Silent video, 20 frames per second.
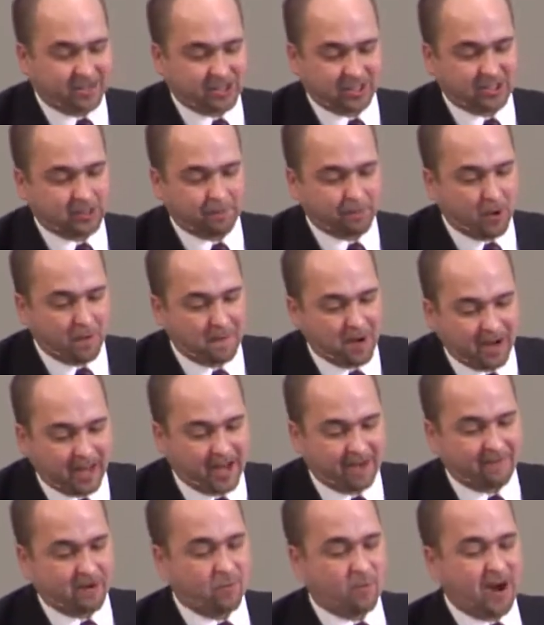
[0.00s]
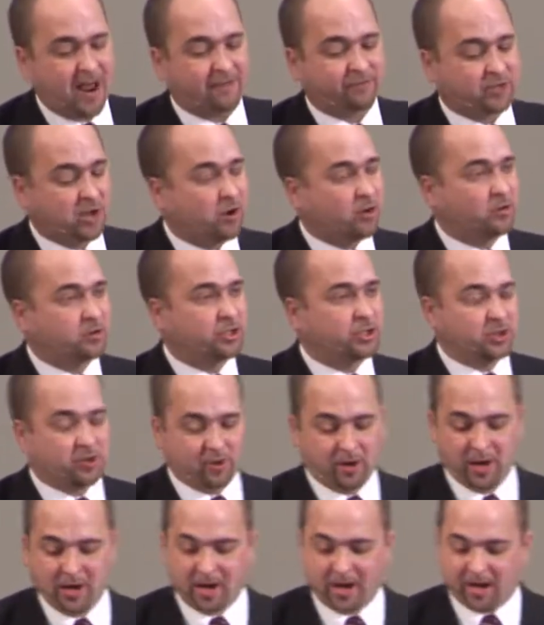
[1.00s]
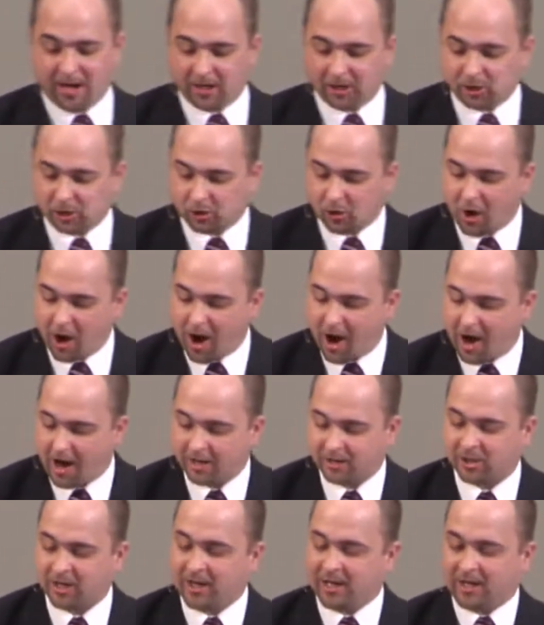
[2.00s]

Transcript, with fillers: just simple believing what I've told you in his cross,